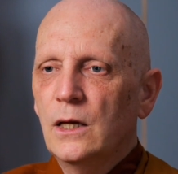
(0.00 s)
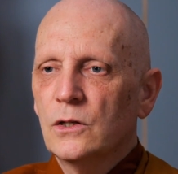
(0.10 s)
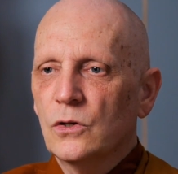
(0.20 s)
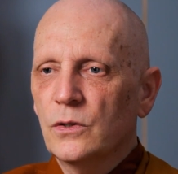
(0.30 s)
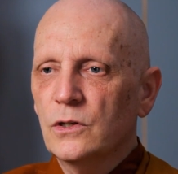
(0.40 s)

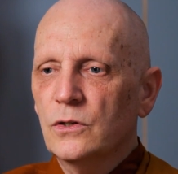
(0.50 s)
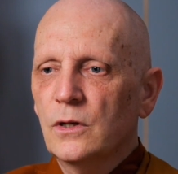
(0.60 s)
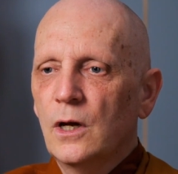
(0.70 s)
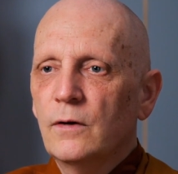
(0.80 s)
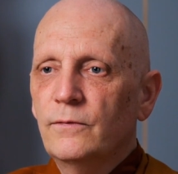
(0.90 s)
So this
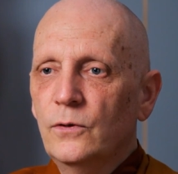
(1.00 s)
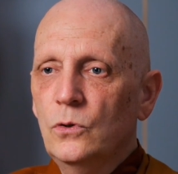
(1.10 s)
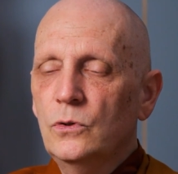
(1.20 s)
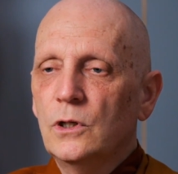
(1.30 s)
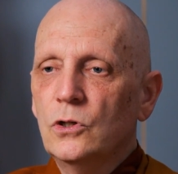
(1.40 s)

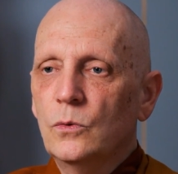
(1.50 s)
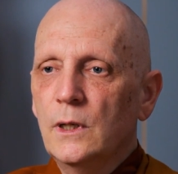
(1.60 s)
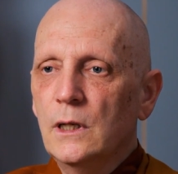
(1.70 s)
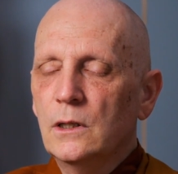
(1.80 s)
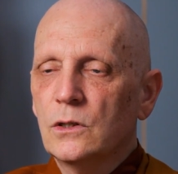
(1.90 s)
food that you
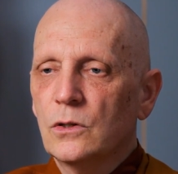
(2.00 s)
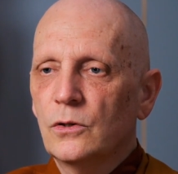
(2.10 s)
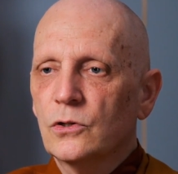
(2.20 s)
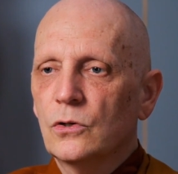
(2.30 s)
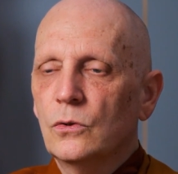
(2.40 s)
eat is
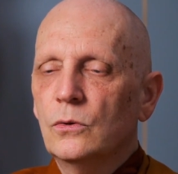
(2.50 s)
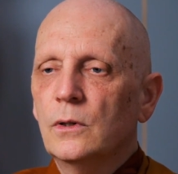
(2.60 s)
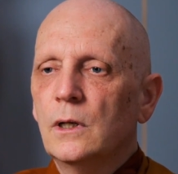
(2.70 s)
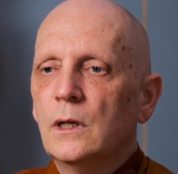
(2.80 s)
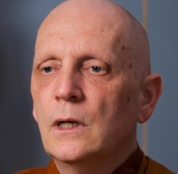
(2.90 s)
also
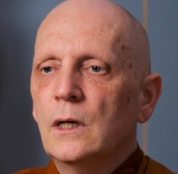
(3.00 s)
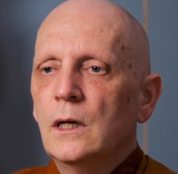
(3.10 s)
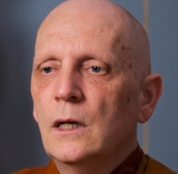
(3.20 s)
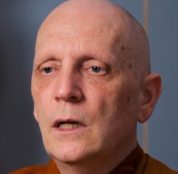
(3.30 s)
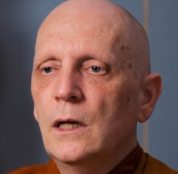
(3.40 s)

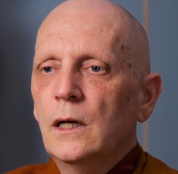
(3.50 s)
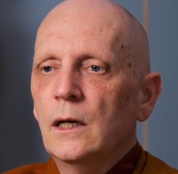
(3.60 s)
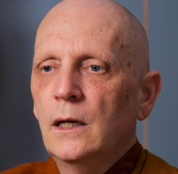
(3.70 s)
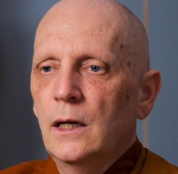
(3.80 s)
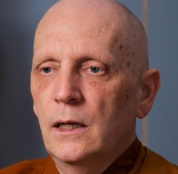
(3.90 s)

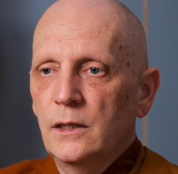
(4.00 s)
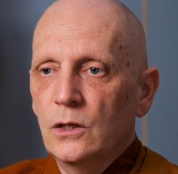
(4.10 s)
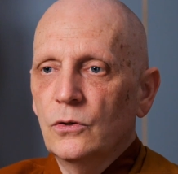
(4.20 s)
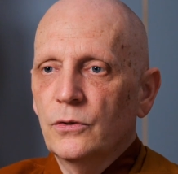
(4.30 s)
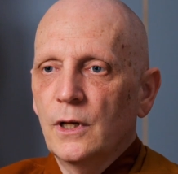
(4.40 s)
the
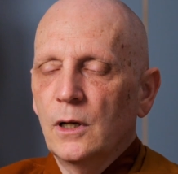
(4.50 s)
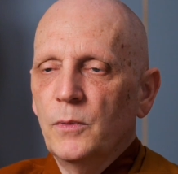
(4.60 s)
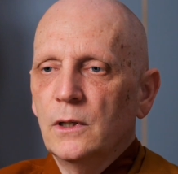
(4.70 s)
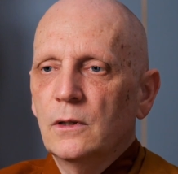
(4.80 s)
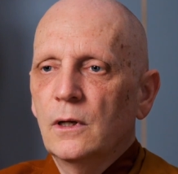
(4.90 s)
earth
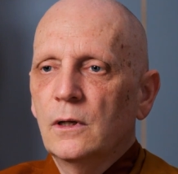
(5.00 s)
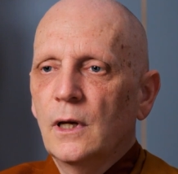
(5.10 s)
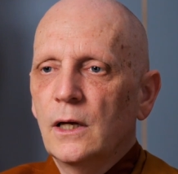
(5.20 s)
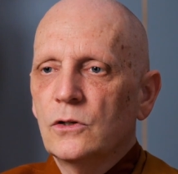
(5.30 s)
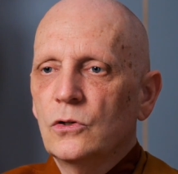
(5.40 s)
element.
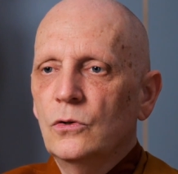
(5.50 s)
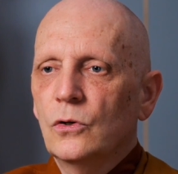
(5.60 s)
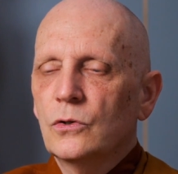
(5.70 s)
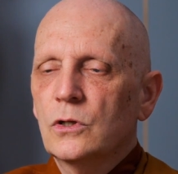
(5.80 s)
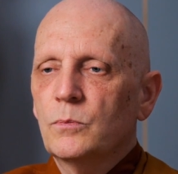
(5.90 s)
As you
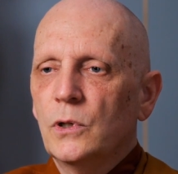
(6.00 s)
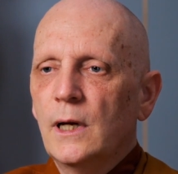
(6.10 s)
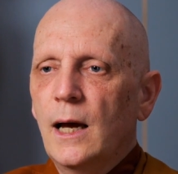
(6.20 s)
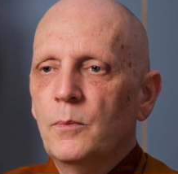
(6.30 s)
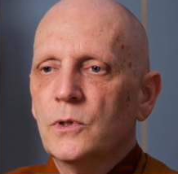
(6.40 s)
notice,
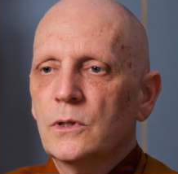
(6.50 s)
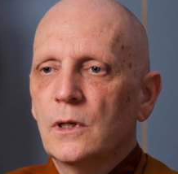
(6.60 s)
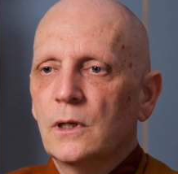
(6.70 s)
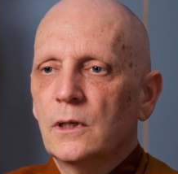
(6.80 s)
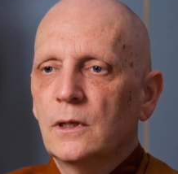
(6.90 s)
perhaps
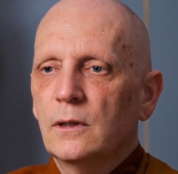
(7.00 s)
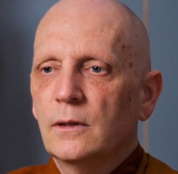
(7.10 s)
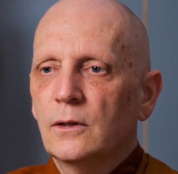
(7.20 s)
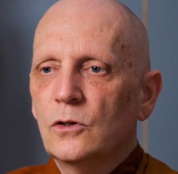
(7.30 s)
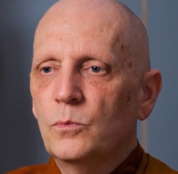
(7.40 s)

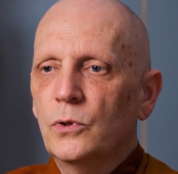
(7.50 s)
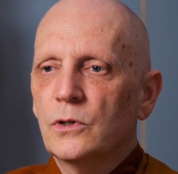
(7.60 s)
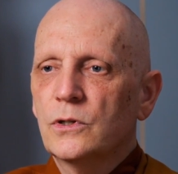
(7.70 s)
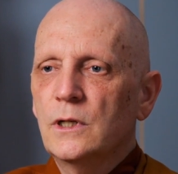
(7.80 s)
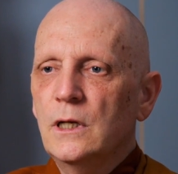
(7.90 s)
you put a
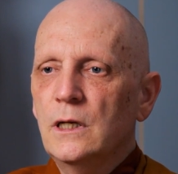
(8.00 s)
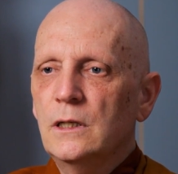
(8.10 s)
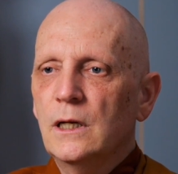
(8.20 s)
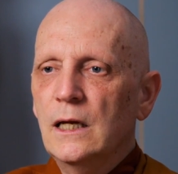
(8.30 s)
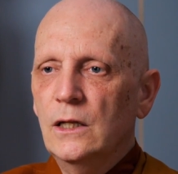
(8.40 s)

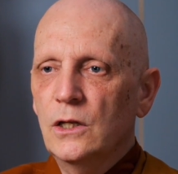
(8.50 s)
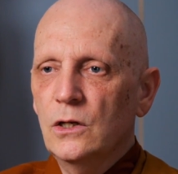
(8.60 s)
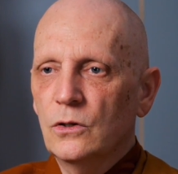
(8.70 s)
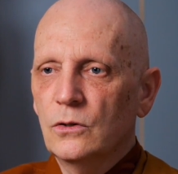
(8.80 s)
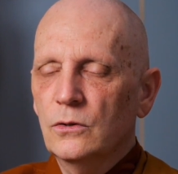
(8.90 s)
seed in
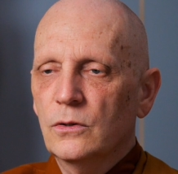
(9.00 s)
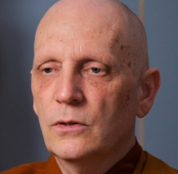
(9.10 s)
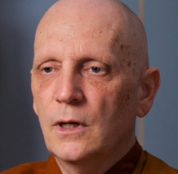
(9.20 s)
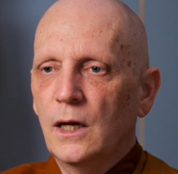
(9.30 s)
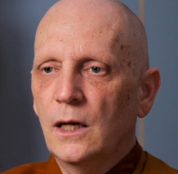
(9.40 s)
the
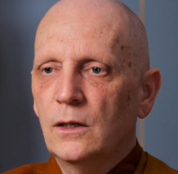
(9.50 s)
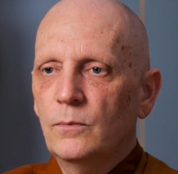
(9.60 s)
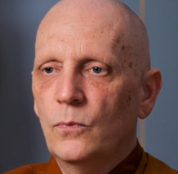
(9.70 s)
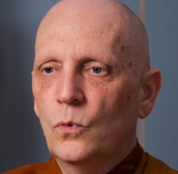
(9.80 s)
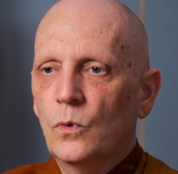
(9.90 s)
earth
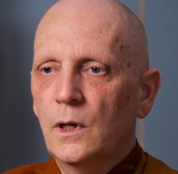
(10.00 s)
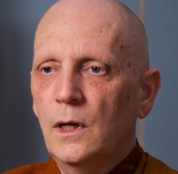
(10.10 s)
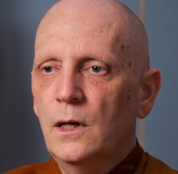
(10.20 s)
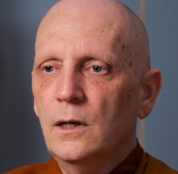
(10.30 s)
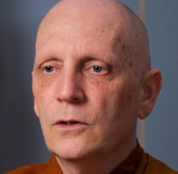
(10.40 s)
and
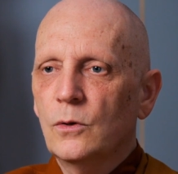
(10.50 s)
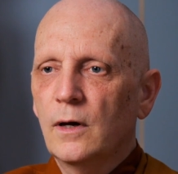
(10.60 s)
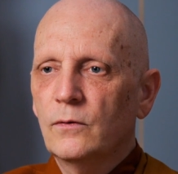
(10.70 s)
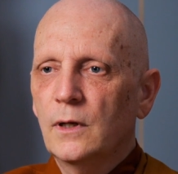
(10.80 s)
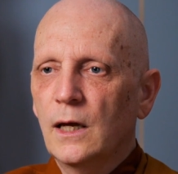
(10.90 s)
voila, you
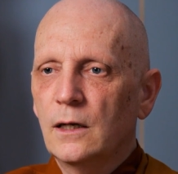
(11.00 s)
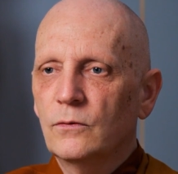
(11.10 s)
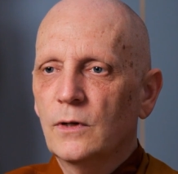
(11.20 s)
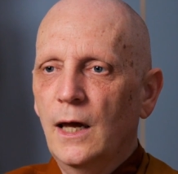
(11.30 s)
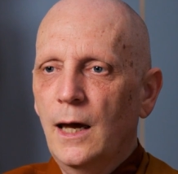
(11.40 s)
have a head
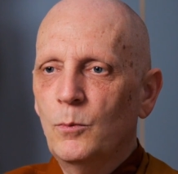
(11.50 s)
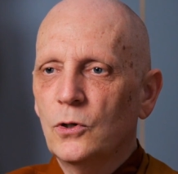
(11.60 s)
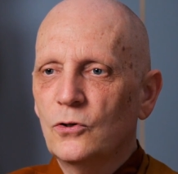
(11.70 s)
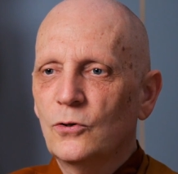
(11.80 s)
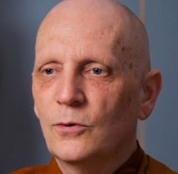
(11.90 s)
of
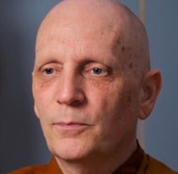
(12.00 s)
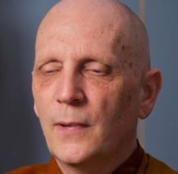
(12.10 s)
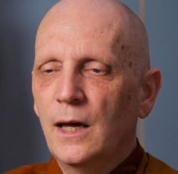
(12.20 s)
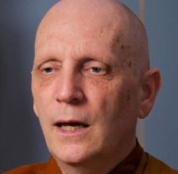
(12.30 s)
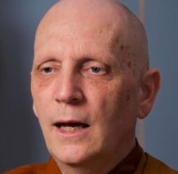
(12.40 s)
cabbage.
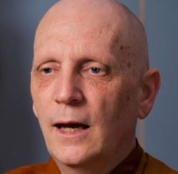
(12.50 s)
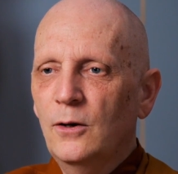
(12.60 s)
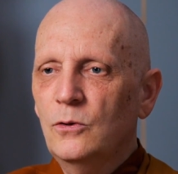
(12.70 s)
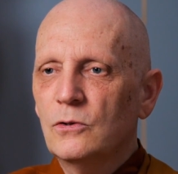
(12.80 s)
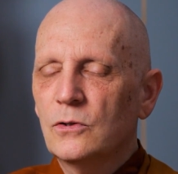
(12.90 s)

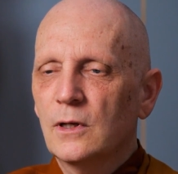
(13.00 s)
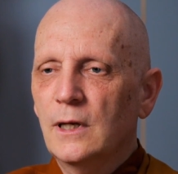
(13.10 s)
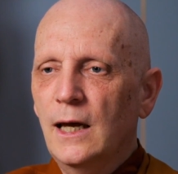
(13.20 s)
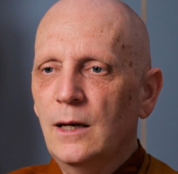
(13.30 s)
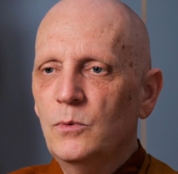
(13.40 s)
How does the
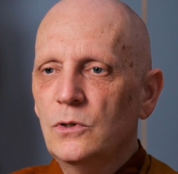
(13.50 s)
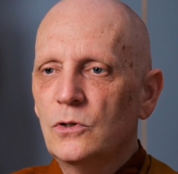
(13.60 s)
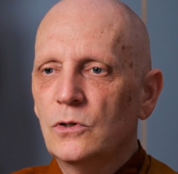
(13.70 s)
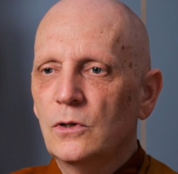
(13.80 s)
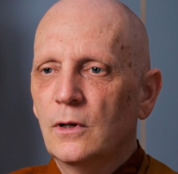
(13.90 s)

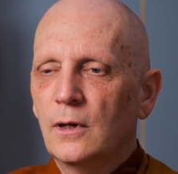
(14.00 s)
cabbage